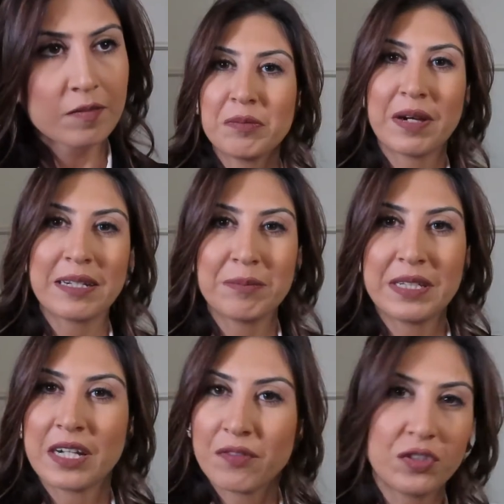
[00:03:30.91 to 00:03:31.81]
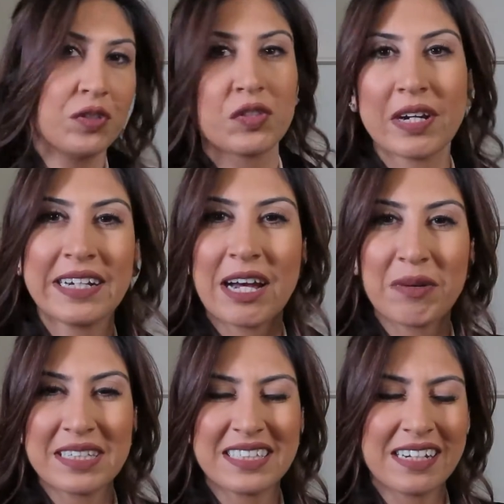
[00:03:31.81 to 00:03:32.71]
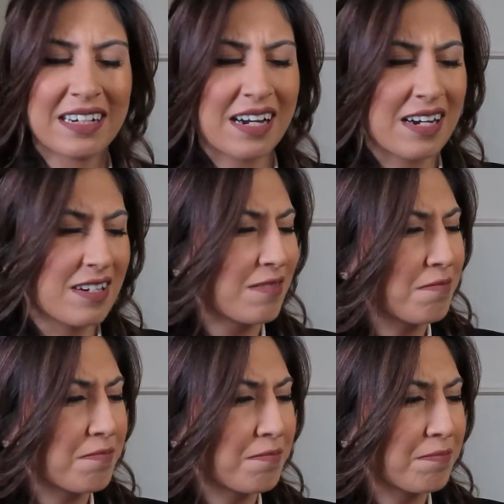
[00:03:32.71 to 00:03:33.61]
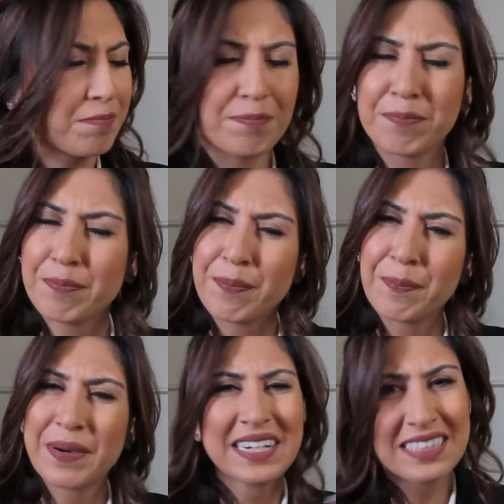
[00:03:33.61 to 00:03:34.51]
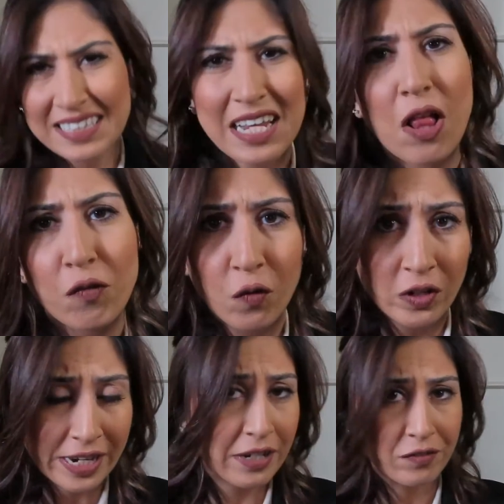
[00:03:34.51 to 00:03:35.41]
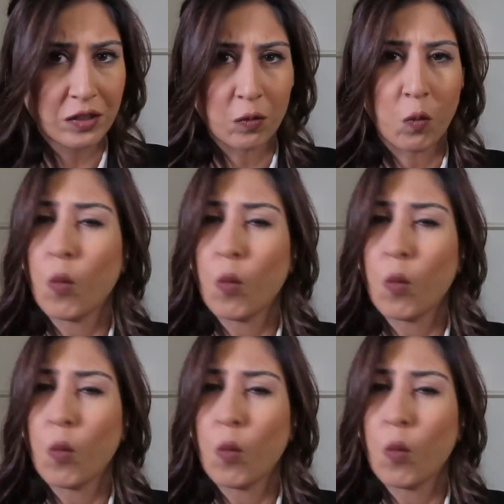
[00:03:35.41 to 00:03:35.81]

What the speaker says: You might be confused right now and say, but it's a telephone interview.